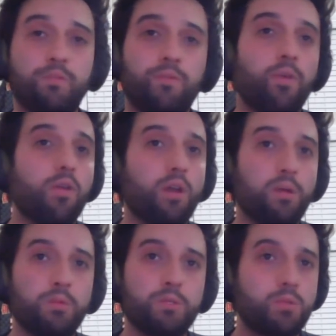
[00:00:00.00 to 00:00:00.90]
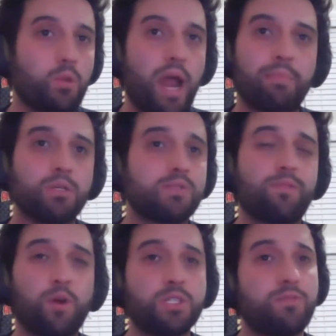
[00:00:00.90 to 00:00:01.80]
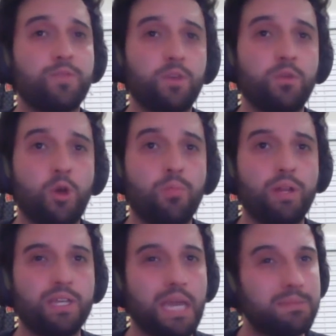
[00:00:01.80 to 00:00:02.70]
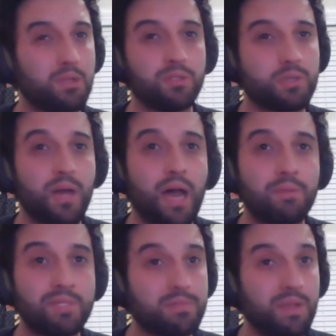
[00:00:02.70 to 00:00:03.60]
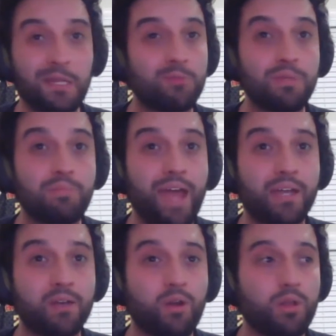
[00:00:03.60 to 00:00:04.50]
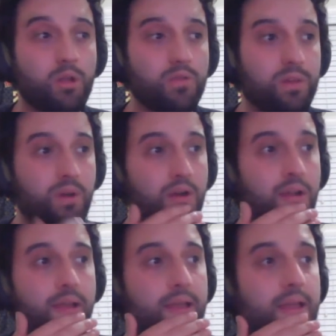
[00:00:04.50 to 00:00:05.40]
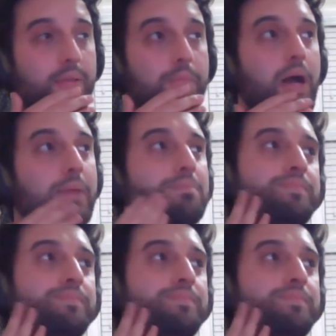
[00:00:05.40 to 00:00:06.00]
the Raptors' first few opening games, though there's some optimism that he'll be back in early November. But